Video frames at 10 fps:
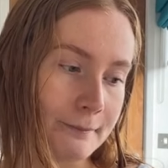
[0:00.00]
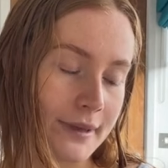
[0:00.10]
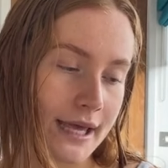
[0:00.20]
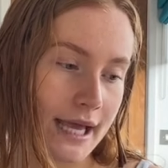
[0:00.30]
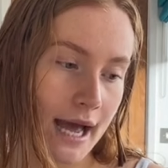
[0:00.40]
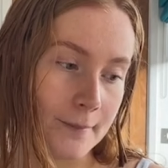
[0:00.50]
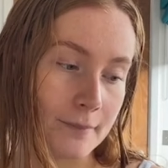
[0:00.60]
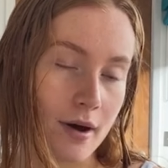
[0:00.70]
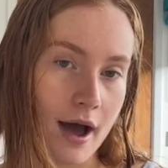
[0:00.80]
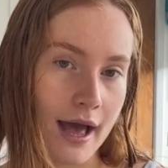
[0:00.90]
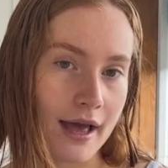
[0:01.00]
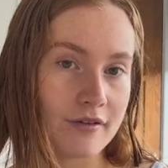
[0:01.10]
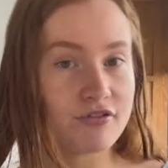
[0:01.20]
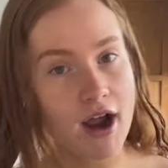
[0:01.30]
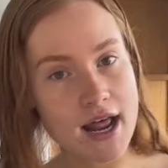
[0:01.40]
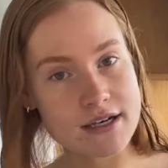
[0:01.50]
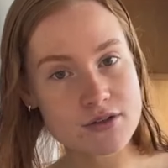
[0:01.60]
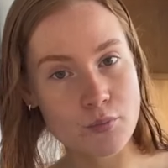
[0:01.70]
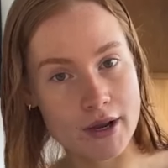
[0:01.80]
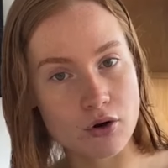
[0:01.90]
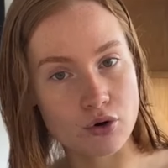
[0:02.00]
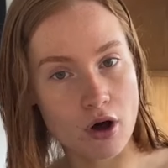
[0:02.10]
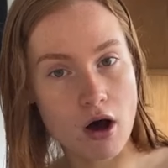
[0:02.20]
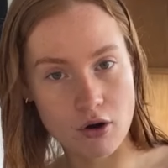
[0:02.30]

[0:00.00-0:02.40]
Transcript: me and my friend went on our